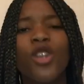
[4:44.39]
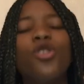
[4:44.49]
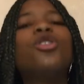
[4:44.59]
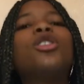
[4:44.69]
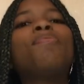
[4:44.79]

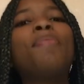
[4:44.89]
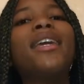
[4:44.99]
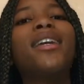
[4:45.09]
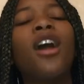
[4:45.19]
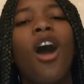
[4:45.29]
You
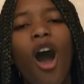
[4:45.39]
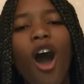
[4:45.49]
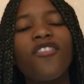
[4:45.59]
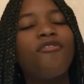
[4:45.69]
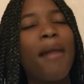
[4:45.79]
speak
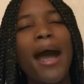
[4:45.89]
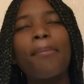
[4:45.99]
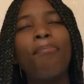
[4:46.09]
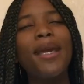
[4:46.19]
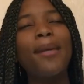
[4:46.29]
of
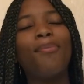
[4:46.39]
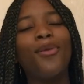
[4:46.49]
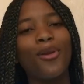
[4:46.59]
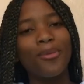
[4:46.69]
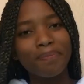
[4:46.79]
my
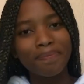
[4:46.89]
people